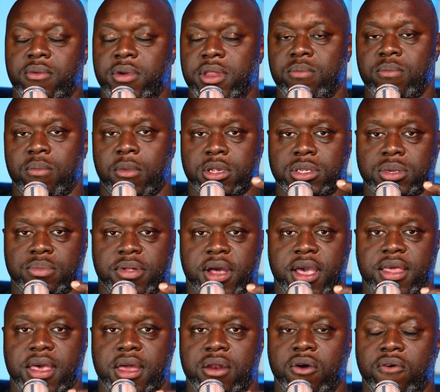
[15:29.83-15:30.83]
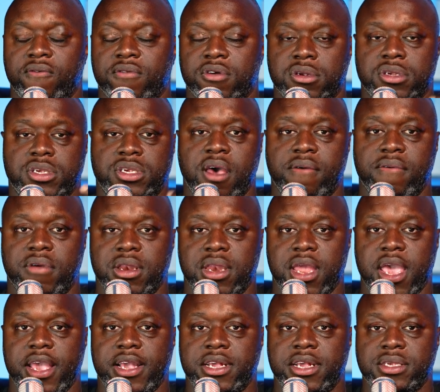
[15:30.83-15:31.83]
We multiply that over seven
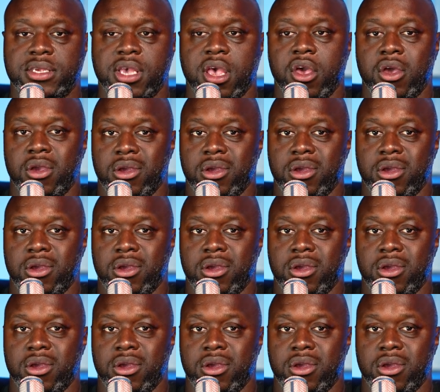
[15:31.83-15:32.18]
days,